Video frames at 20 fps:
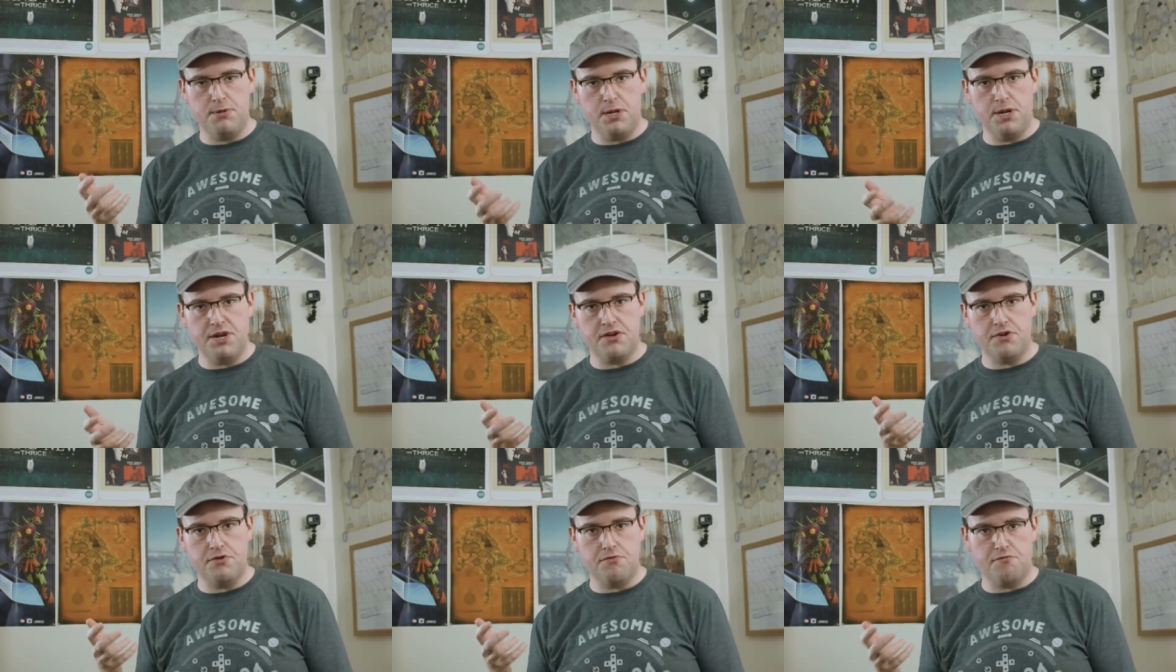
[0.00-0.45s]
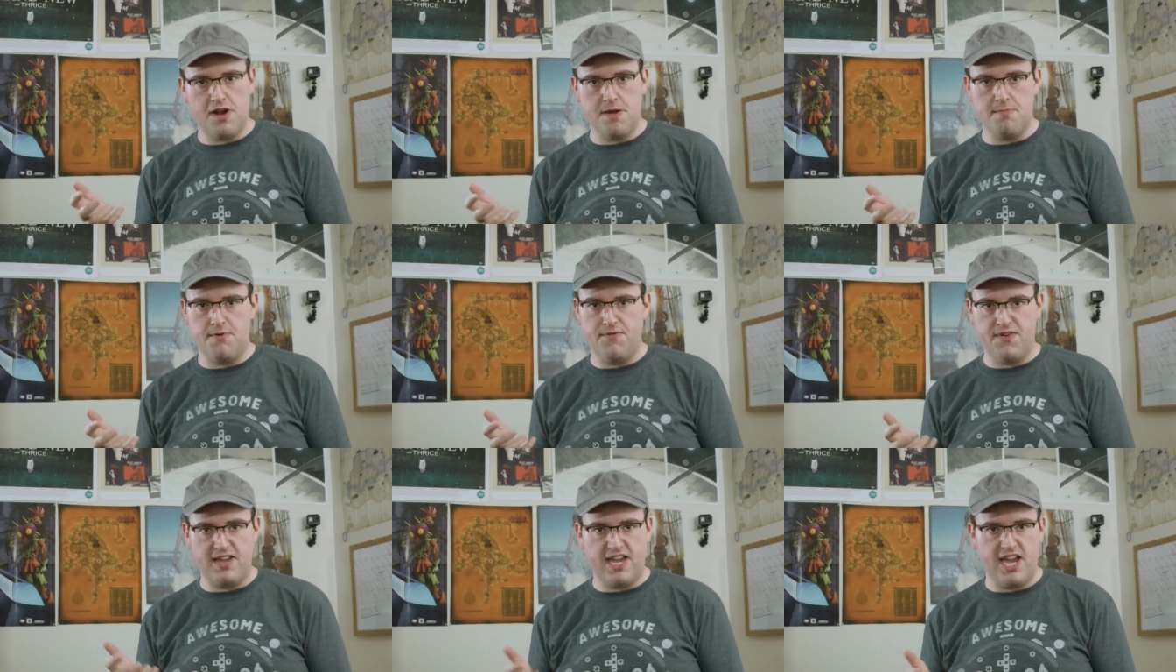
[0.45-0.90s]
political
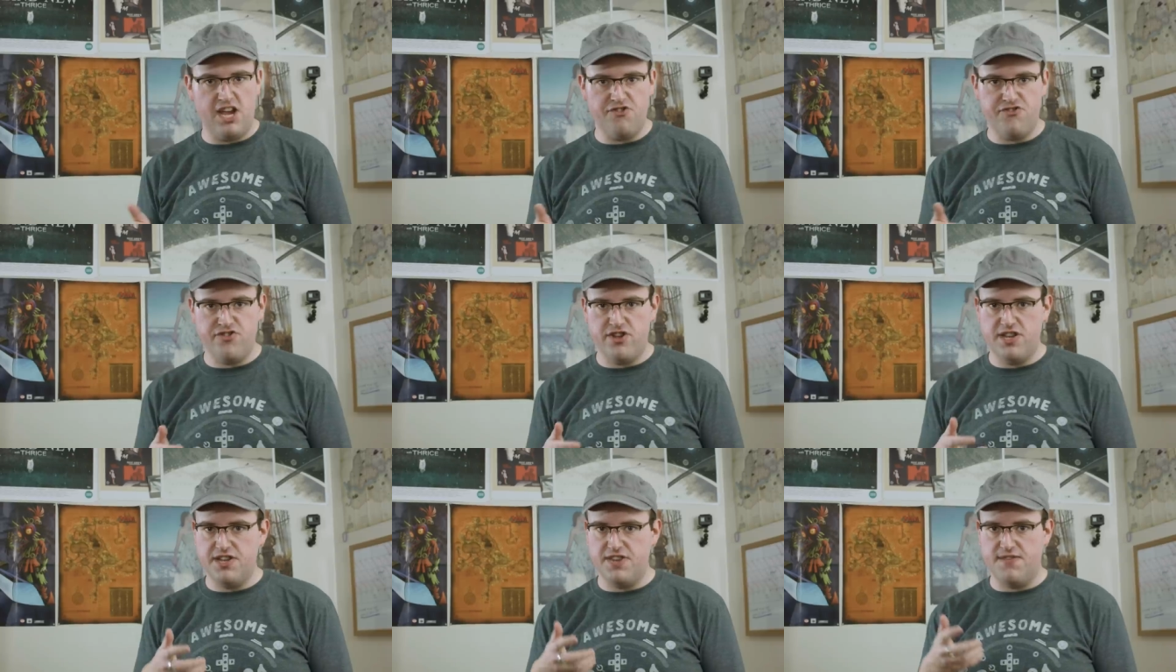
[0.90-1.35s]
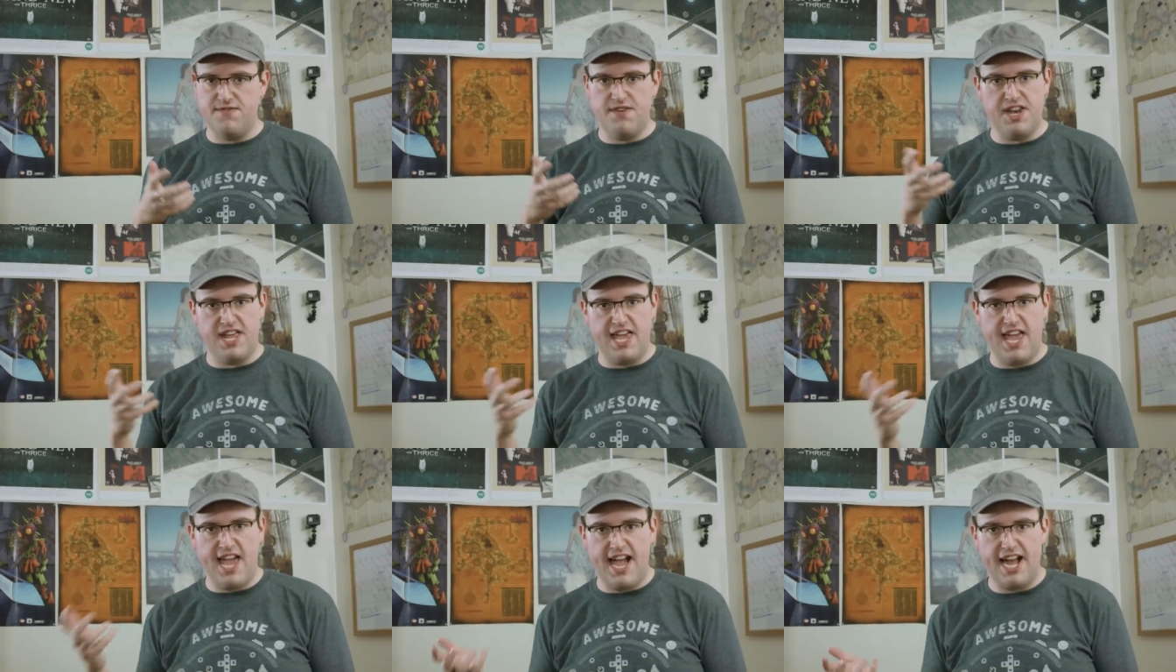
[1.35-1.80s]
ramifications of
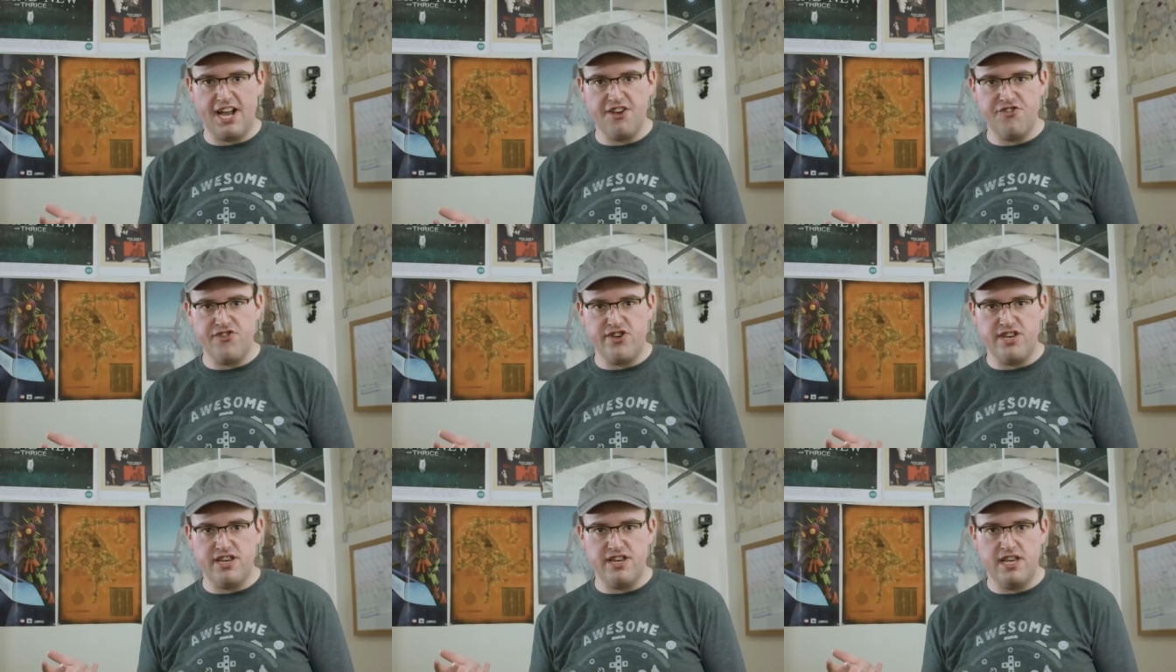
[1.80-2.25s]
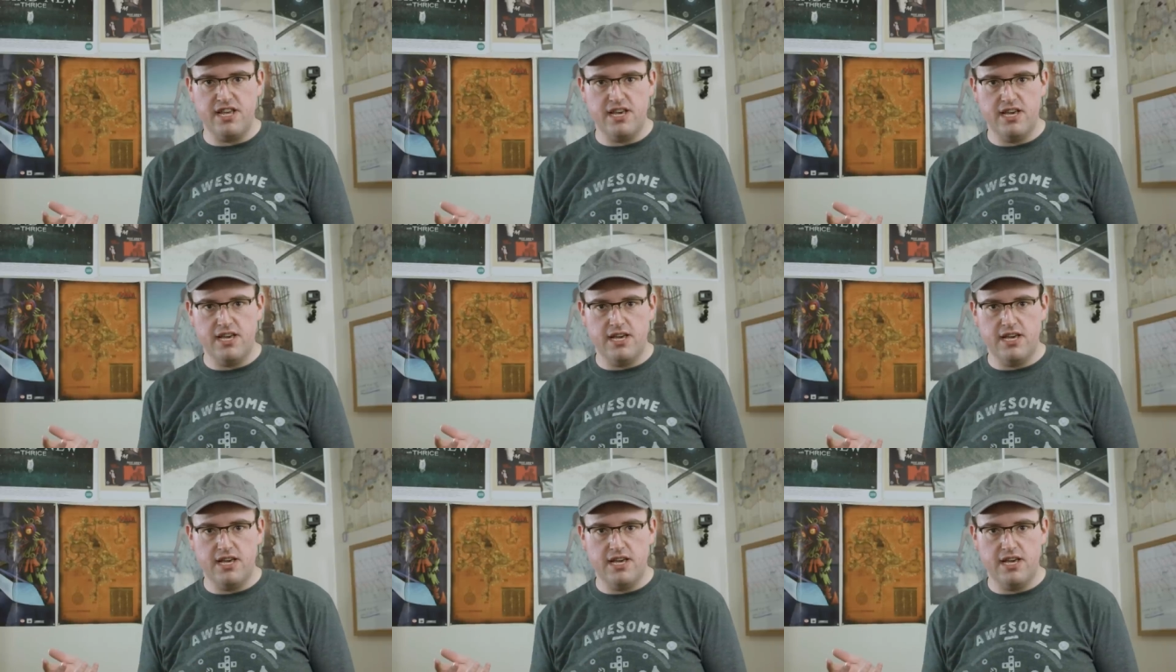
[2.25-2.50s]
any action,